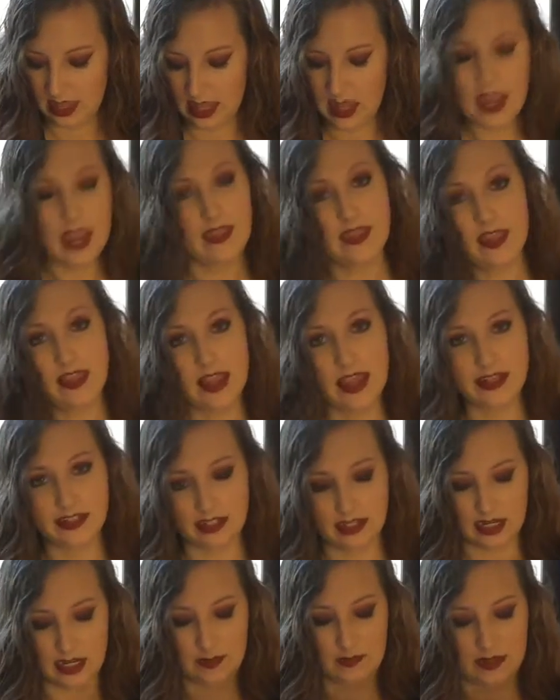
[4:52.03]
And the last
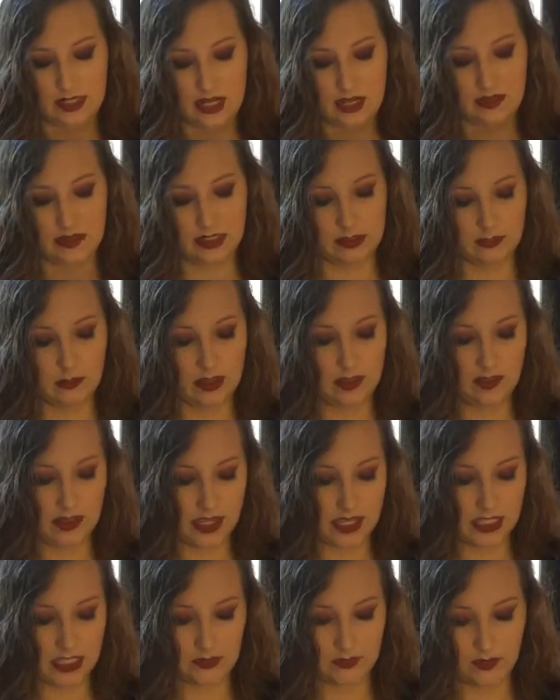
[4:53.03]
thing I'm seeing this month
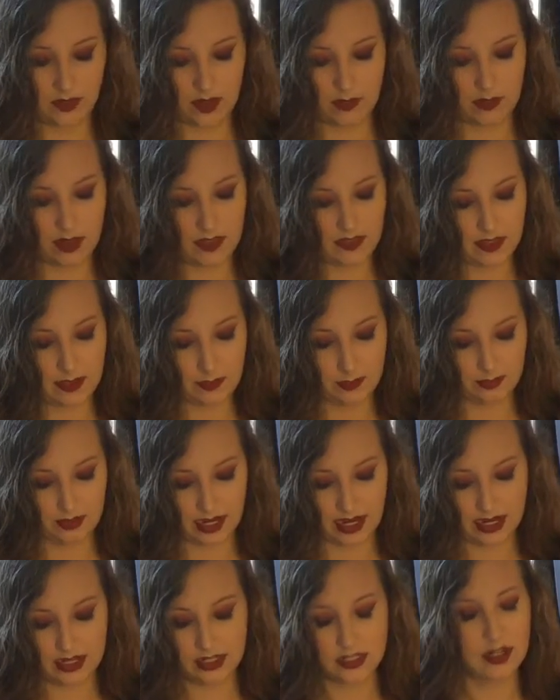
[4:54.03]
is from the
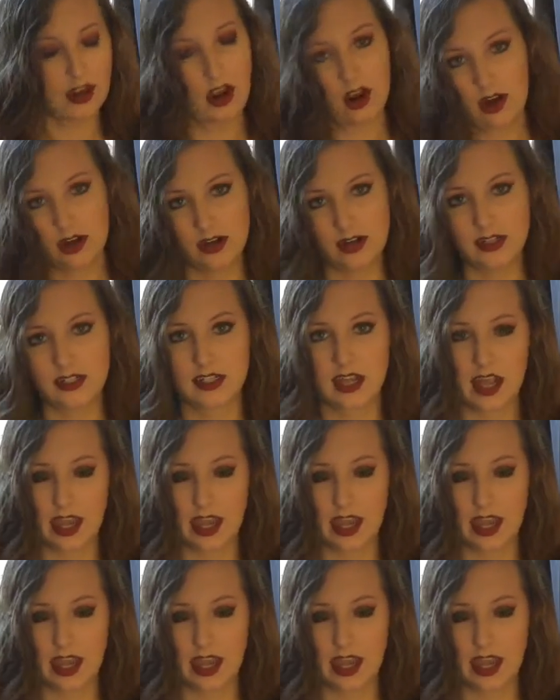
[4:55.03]
brand Tarte.